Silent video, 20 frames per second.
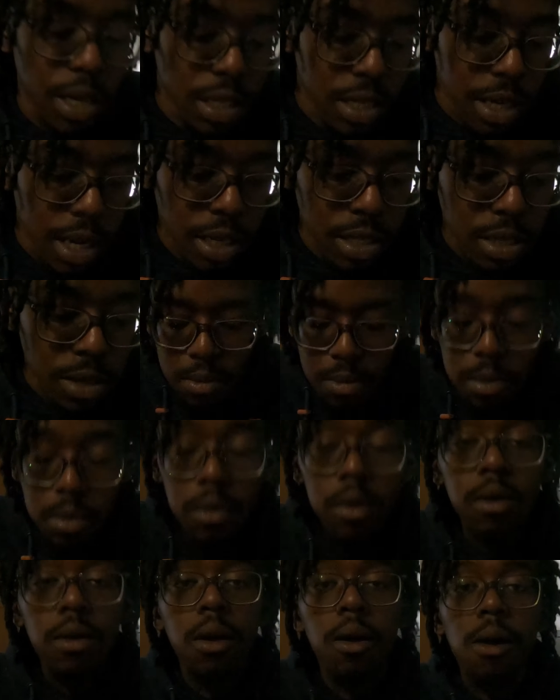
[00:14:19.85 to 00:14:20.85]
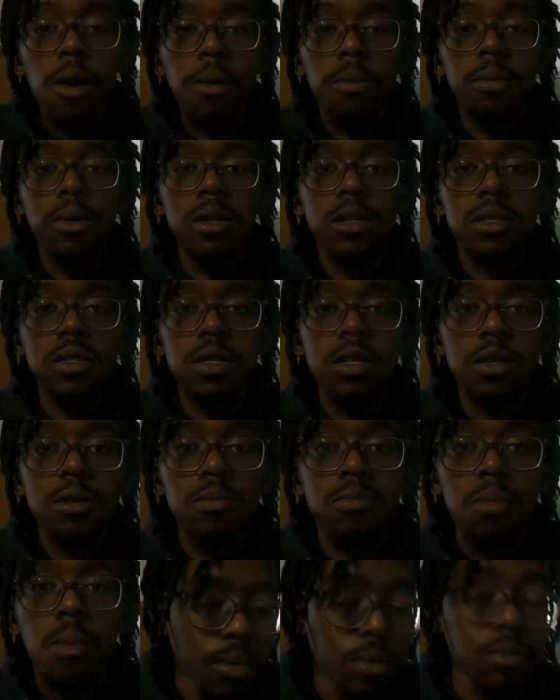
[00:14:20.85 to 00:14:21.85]
to text. All right, but
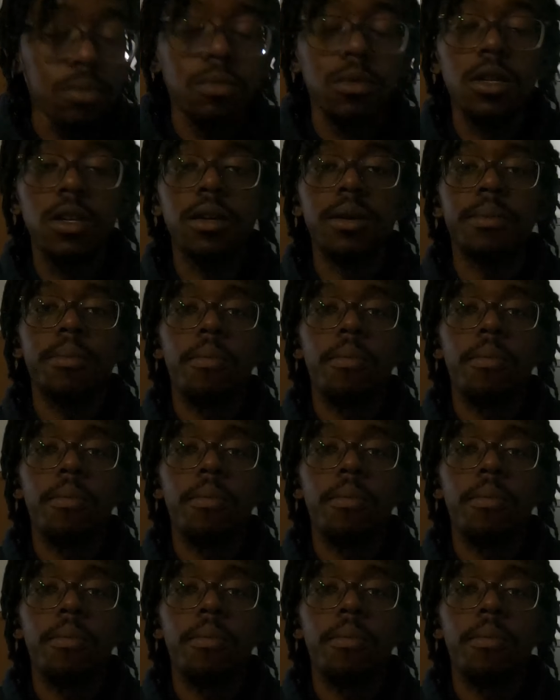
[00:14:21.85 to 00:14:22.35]
yeah.